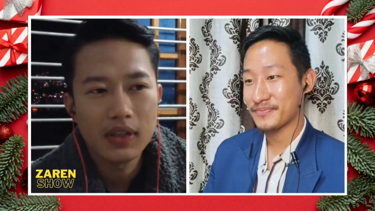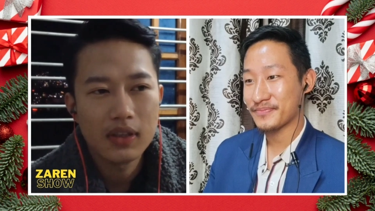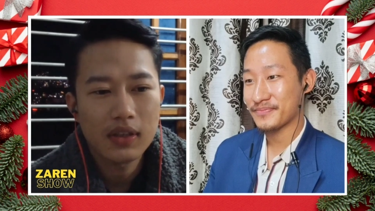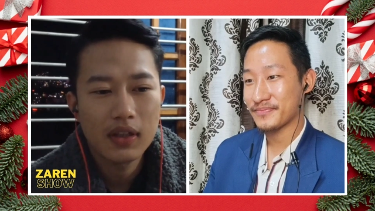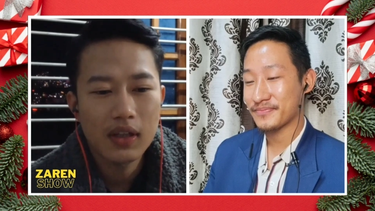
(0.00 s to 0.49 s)

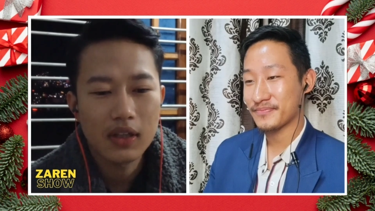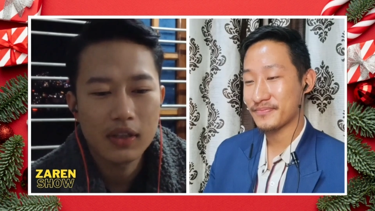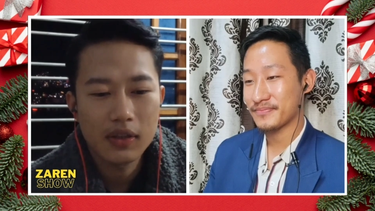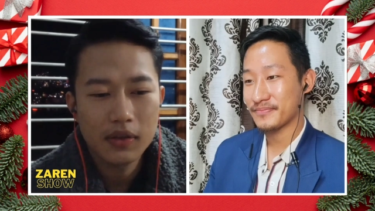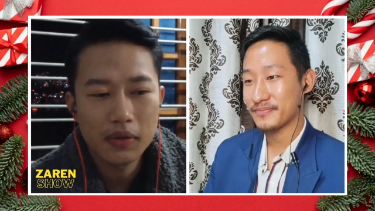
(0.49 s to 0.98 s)
Speaker 1: been a
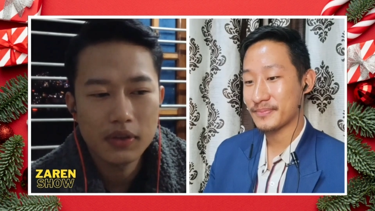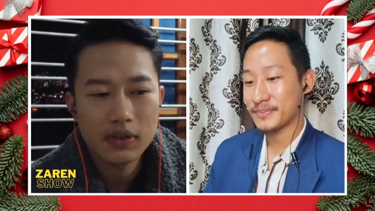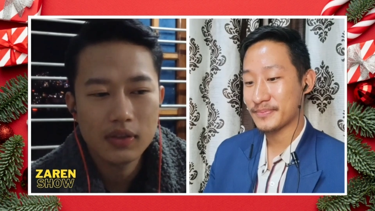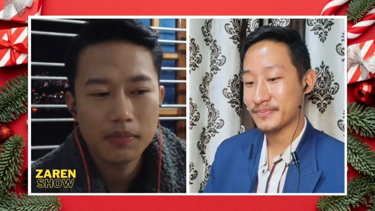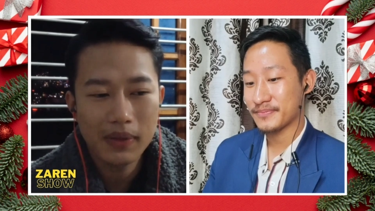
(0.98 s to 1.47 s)

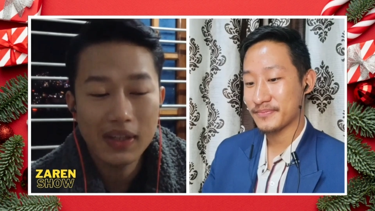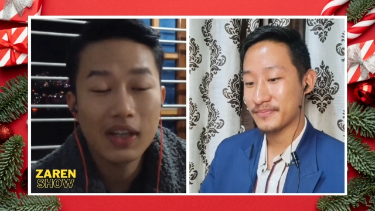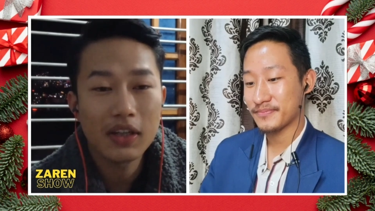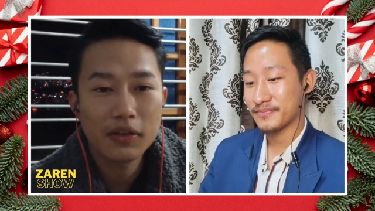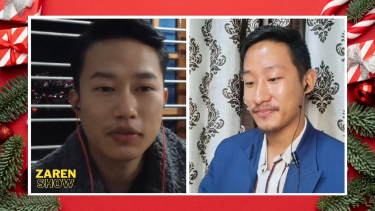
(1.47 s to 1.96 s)
huge played
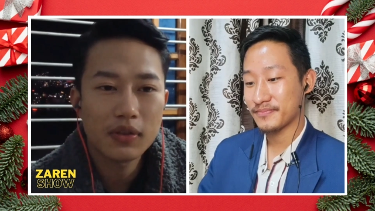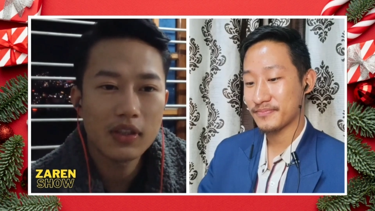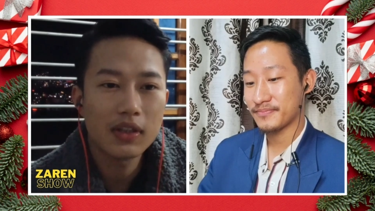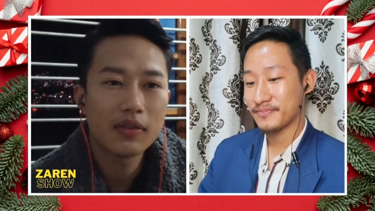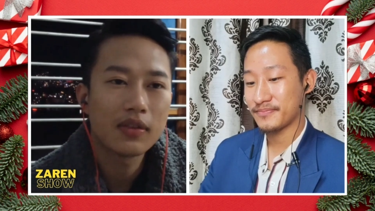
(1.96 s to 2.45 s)
a huge role
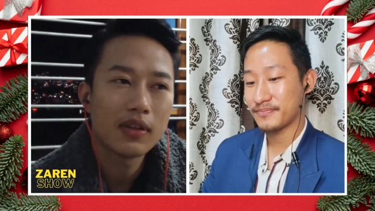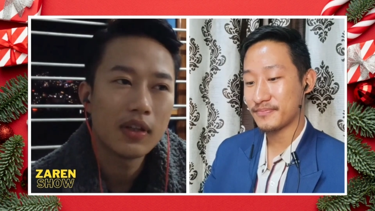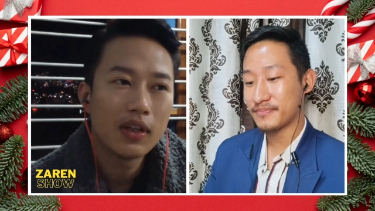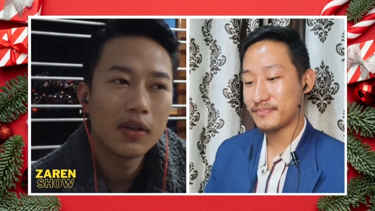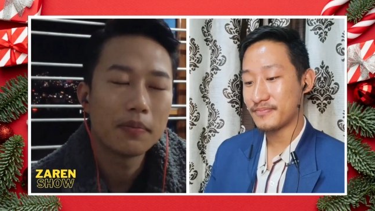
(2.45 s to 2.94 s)
in
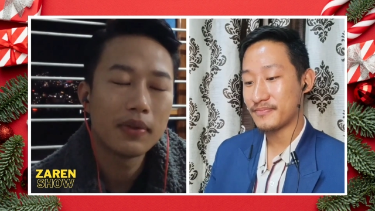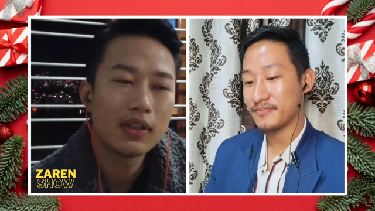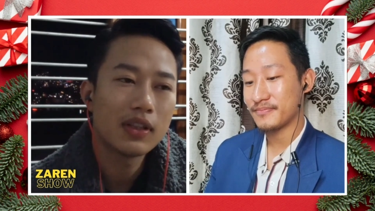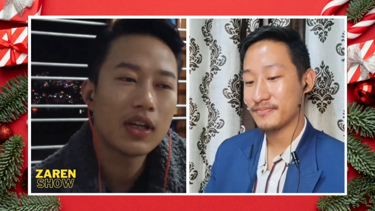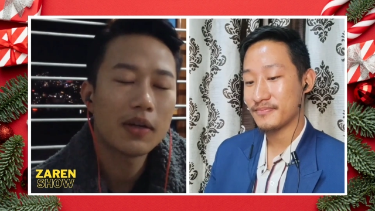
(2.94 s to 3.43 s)

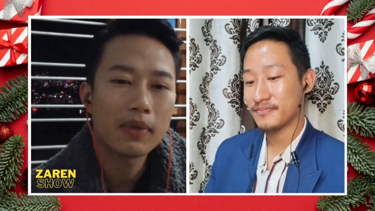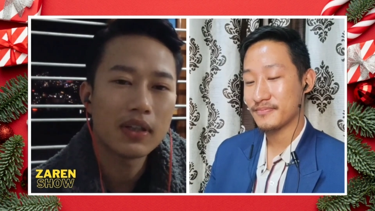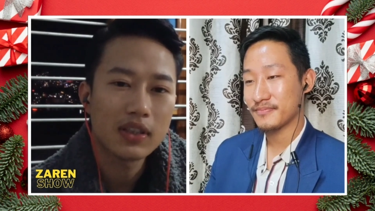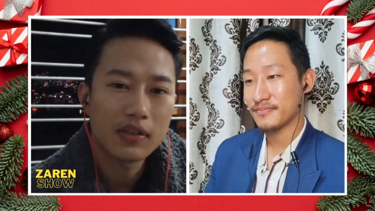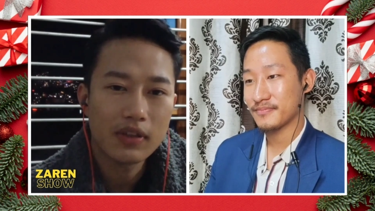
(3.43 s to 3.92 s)
building up my
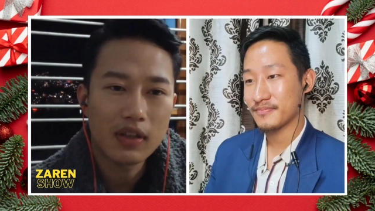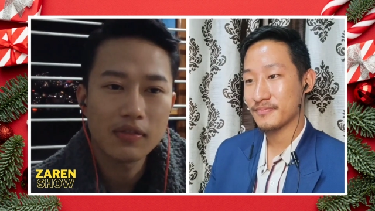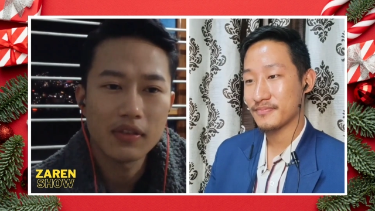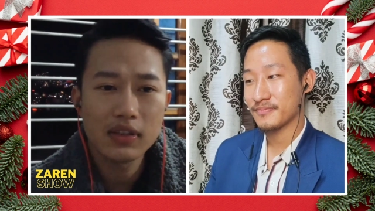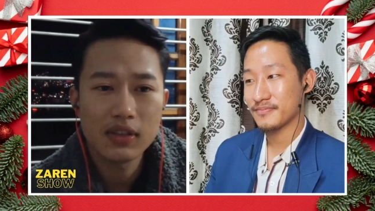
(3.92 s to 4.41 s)
self
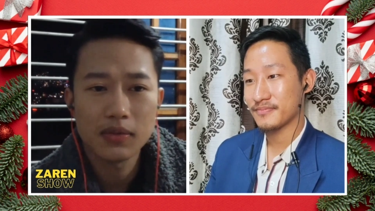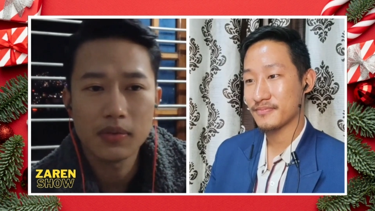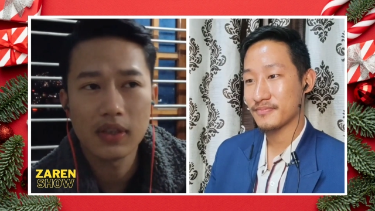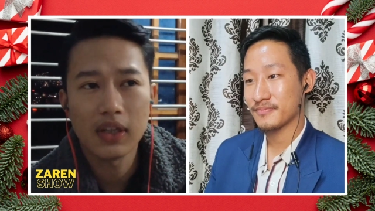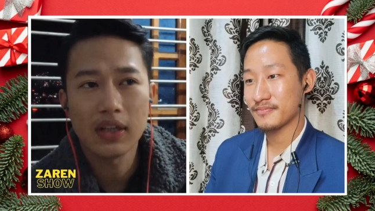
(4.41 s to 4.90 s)
confidence as
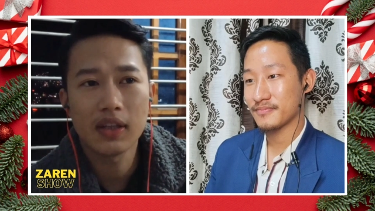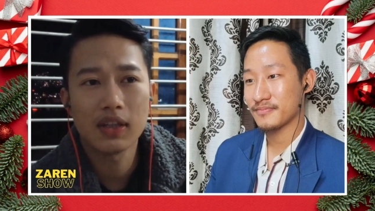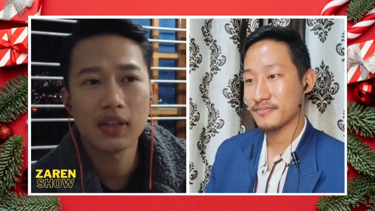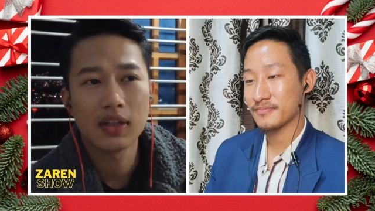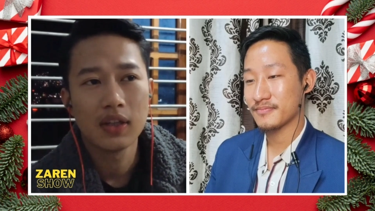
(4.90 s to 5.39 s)
well. I
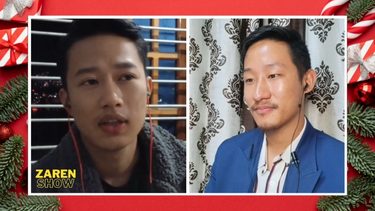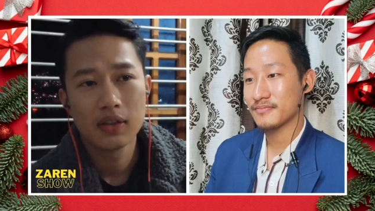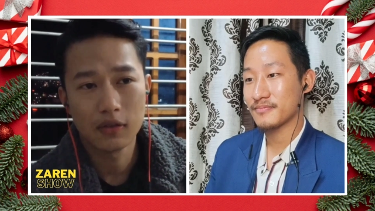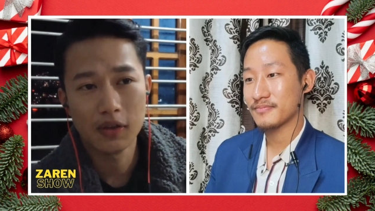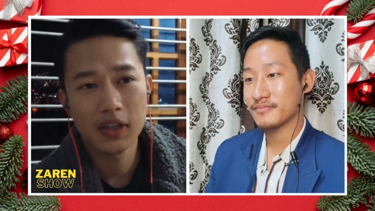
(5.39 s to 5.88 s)
think
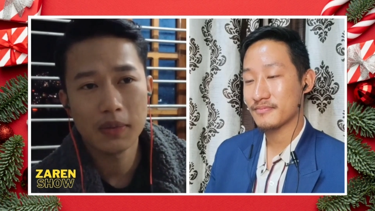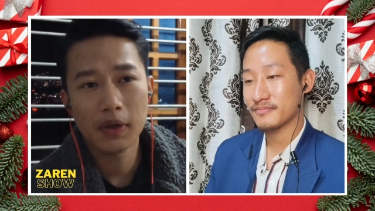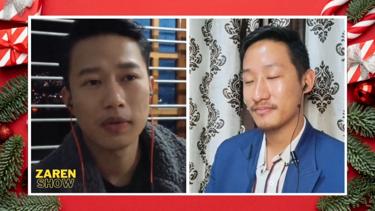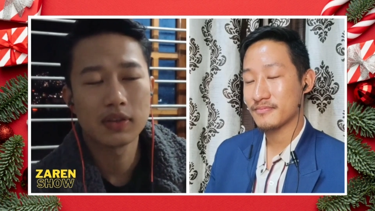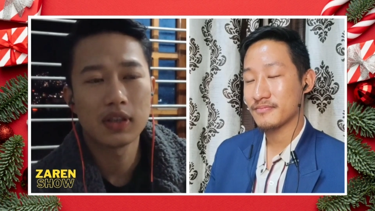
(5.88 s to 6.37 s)
Growing up,
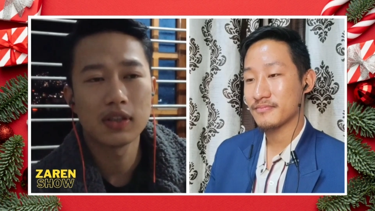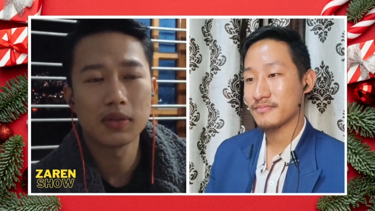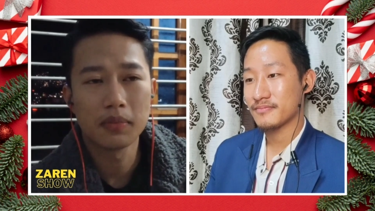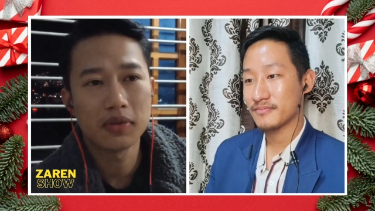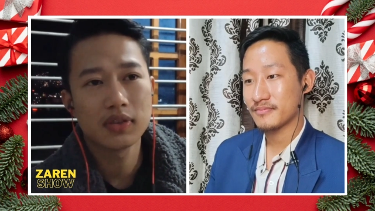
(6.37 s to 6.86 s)
I was not the
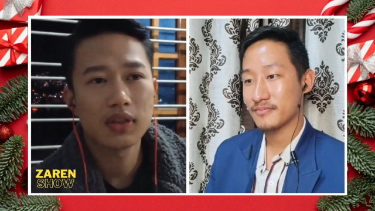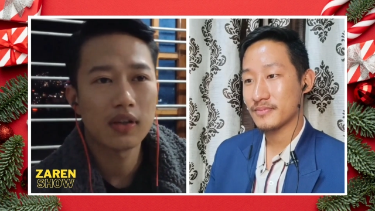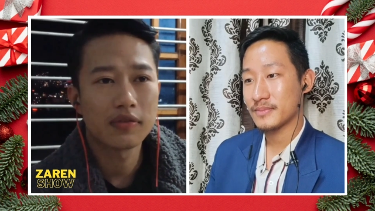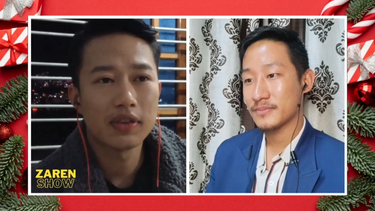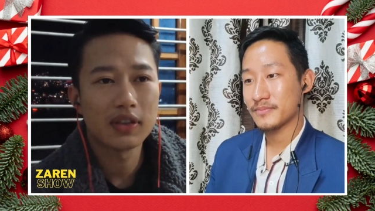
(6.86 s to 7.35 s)
most
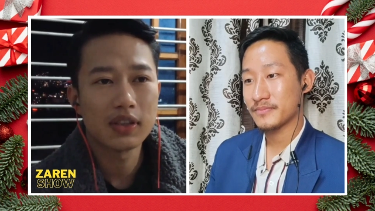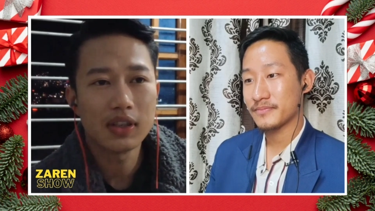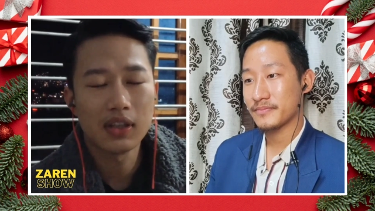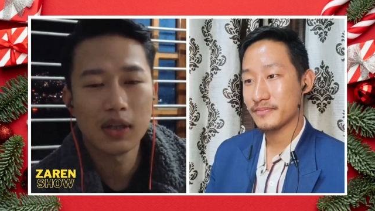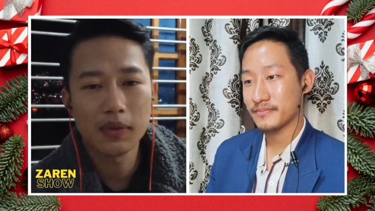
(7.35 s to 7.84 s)
confident
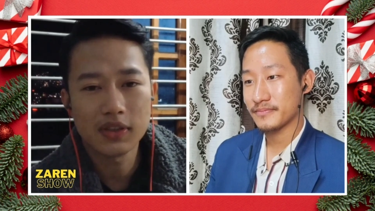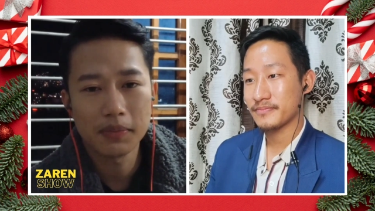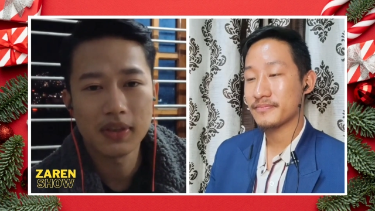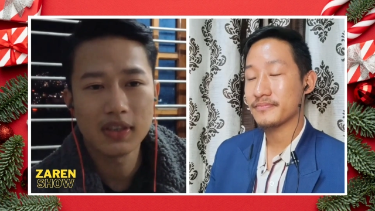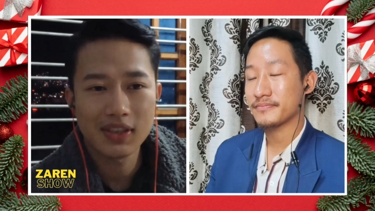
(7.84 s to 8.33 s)
kid. I was a
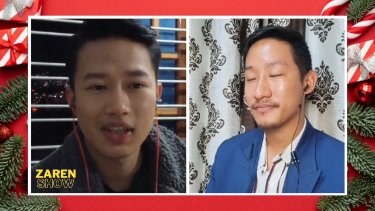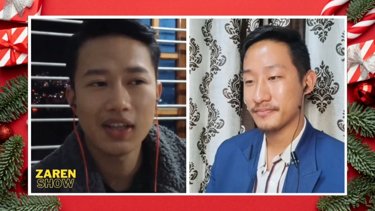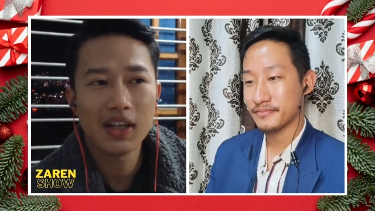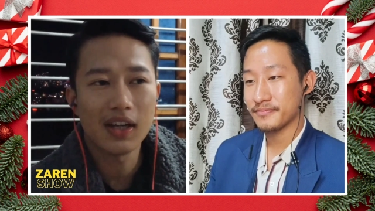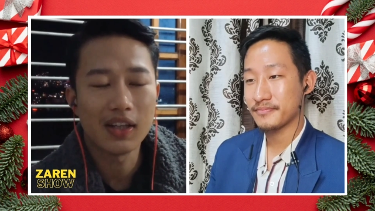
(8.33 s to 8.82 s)
bit shy
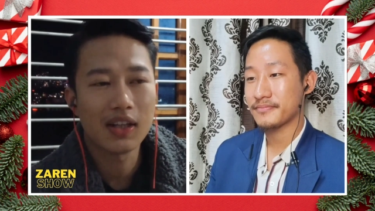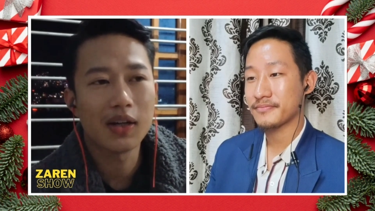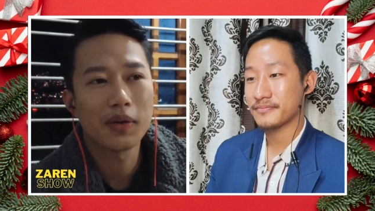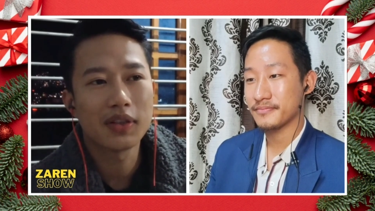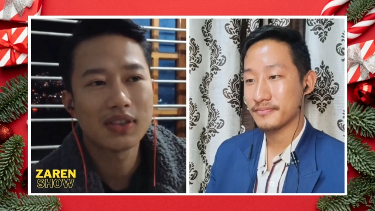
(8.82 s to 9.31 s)
and I
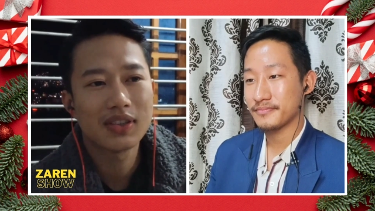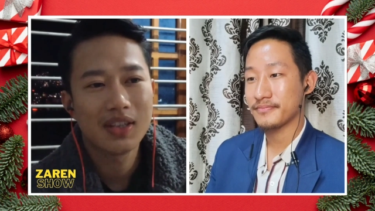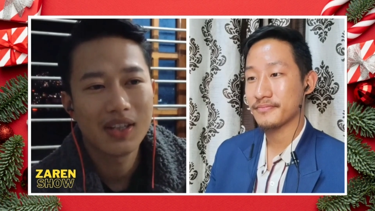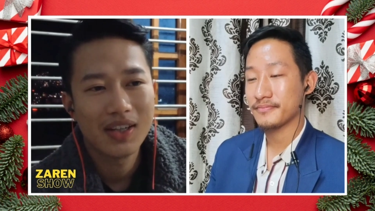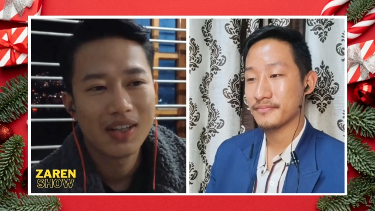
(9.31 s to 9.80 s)
was
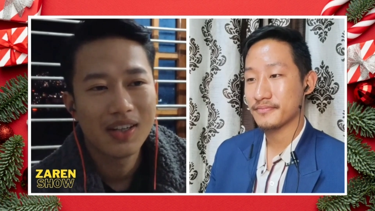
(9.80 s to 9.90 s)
